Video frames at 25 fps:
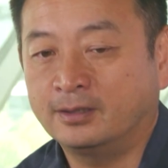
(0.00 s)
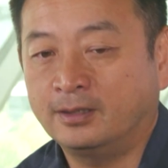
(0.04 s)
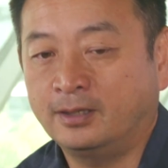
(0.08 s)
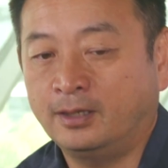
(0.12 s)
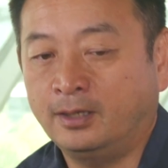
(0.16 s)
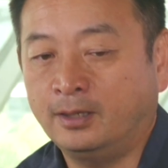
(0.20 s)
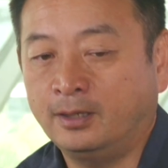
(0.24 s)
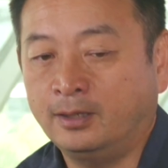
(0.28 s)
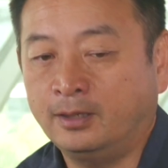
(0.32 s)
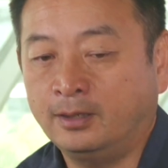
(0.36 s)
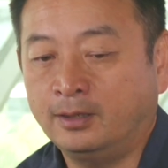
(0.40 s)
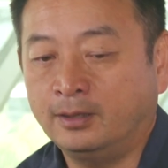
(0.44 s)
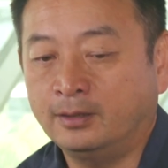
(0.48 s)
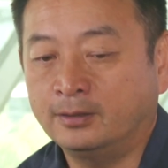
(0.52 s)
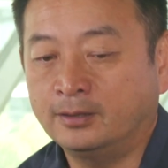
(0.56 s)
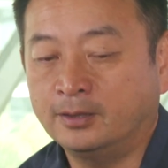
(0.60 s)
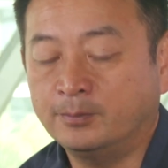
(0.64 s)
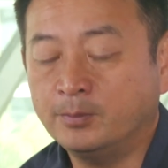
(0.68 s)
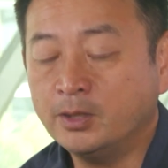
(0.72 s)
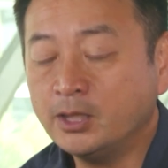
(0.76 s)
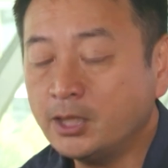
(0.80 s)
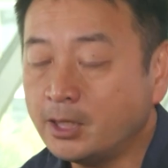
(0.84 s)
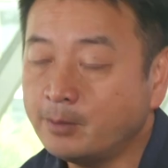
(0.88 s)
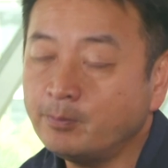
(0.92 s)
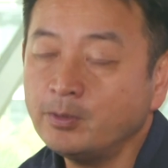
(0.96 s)
And I
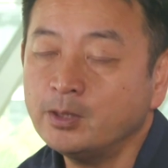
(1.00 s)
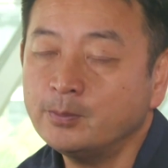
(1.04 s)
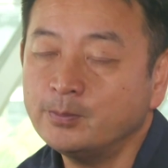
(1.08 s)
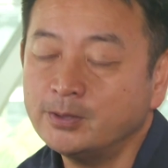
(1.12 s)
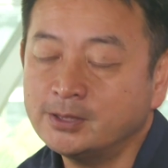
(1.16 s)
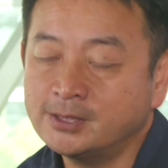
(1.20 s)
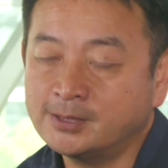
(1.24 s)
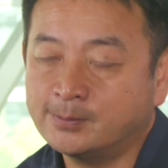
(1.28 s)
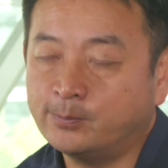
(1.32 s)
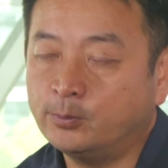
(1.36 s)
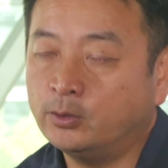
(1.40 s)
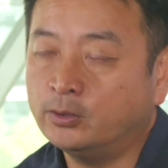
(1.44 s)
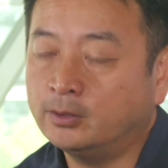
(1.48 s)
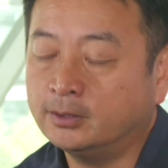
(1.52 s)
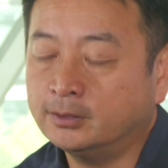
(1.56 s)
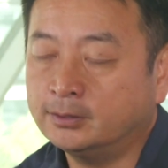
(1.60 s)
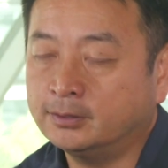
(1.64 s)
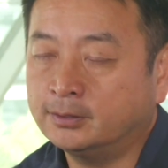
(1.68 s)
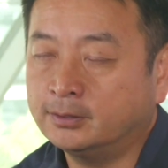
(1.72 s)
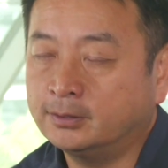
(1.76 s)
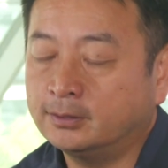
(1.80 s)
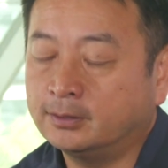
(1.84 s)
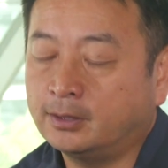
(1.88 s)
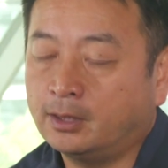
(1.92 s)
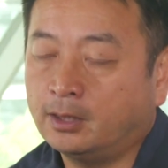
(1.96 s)
mean, there may be
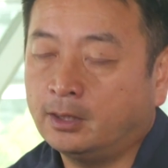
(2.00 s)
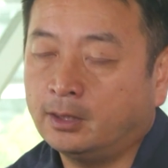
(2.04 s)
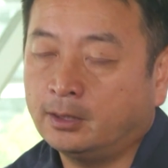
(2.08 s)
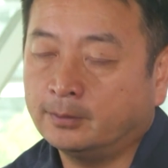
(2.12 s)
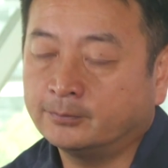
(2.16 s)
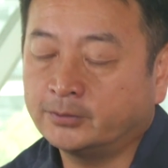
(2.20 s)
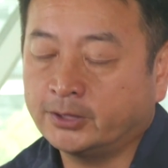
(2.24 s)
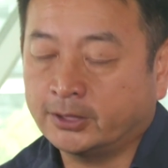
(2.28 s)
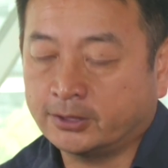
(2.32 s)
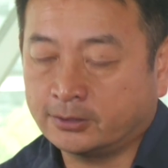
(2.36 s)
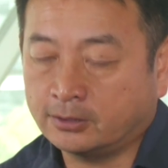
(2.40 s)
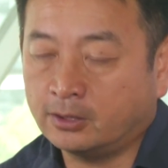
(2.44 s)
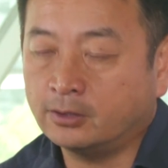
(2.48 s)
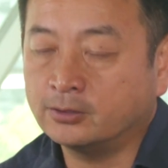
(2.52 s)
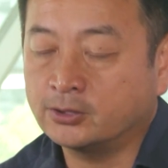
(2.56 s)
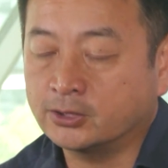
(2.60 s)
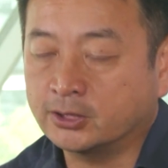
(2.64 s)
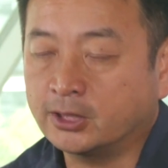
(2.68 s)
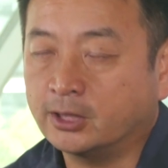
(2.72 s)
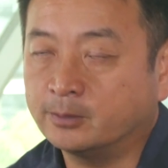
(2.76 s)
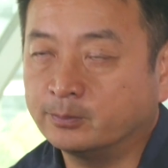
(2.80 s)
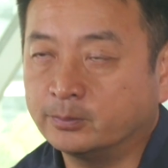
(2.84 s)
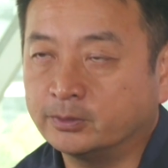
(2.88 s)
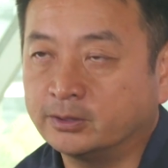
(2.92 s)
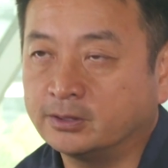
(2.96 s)
smaller technology
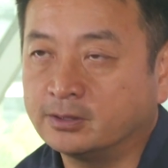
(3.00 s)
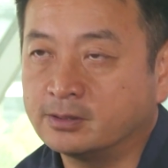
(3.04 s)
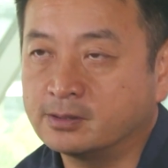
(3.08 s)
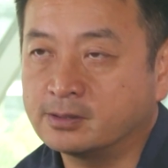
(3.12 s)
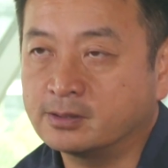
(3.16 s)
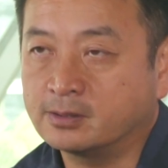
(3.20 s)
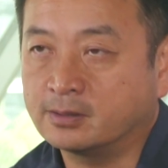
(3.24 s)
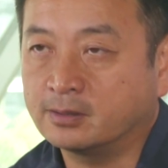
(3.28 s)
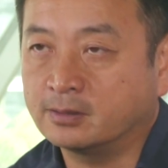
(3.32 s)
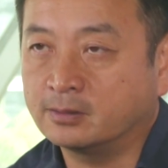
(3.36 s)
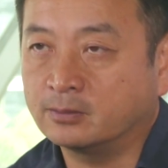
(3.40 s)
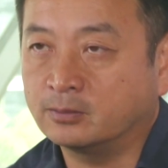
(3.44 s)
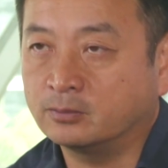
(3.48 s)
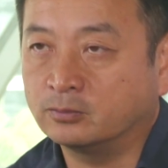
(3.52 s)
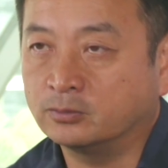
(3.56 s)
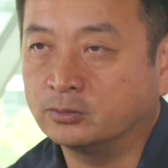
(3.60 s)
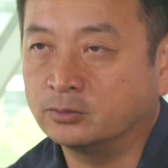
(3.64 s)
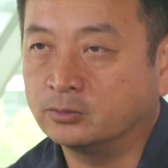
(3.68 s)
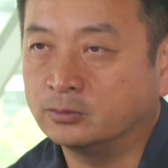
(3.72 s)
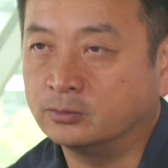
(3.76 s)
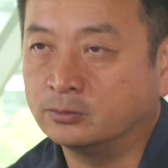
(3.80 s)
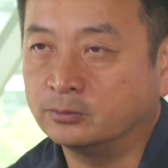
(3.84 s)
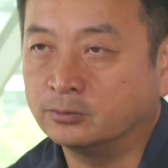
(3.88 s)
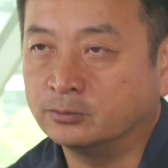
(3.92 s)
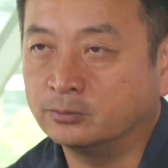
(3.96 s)
companies that
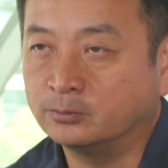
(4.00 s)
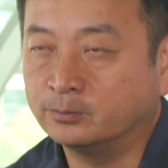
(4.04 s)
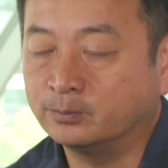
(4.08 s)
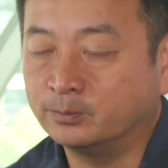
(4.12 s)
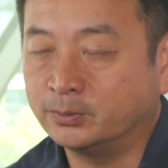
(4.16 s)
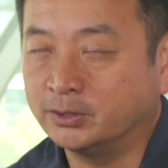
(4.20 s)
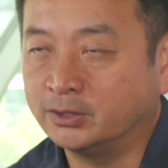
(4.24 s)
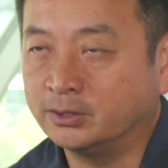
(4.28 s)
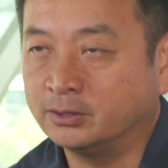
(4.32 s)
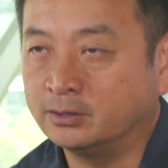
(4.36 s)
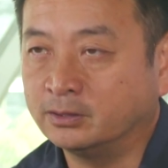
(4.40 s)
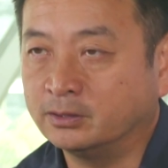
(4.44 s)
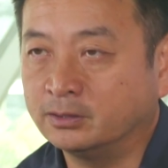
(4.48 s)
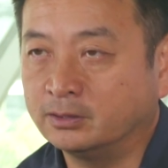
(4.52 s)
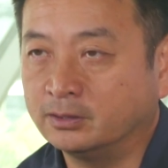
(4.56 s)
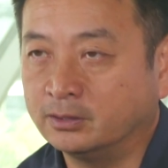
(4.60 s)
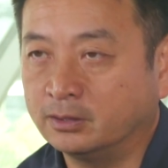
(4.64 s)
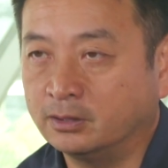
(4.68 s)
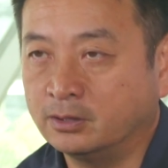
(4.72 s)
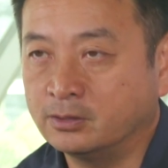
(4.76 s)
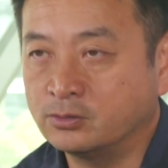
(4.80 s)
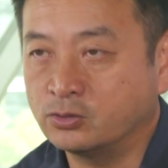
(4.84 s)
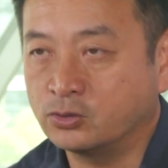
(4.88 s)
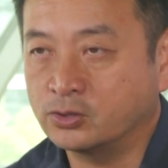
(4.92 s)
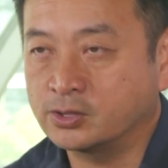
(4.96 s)
will be
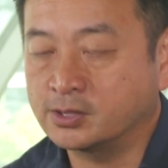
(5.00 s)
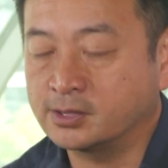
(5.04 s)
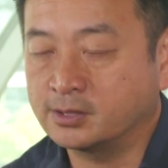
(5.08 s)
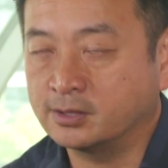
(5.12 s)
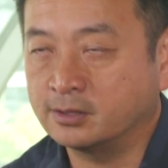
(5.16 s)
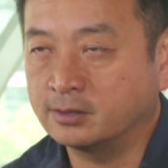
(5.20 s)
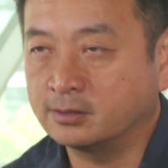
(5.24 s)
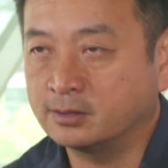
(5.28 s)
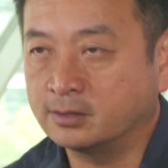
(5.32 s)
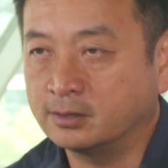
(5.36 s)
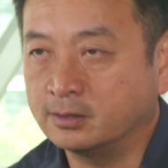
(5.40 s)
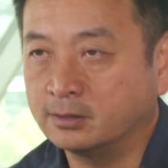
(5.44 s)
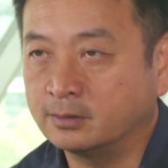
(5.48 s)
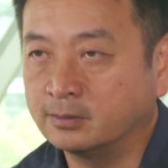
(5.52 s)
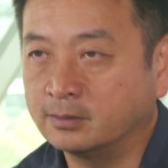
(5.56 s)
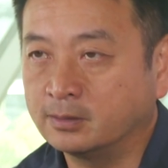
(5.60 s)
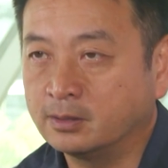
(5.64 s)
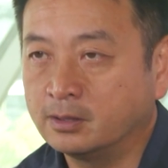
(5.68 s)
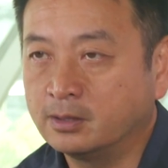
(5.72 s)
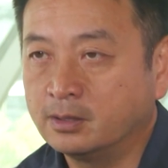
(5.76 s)
interested in.